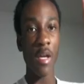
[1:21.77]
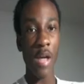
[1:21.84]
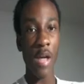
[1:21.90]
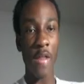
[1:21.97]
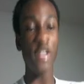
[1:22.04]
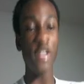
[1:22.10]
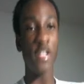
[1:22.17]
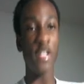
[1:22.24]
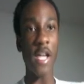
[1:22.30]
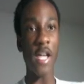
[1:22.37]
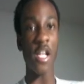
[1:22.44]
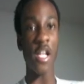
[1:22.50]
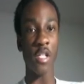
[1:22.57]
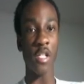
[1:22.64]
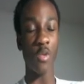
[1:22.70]
I think this is
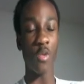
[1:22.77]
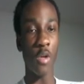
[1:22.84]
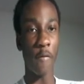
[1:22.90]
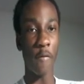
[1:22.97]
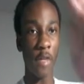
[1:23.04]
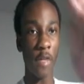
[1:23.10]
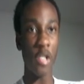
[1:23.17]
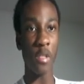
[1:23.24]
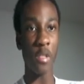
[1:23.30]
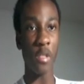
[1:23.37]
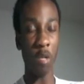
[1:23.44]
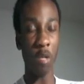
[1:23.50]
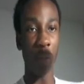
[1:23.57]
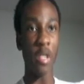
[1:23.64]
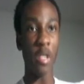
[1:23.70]
actually real
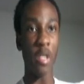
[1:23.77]
footage, but he put it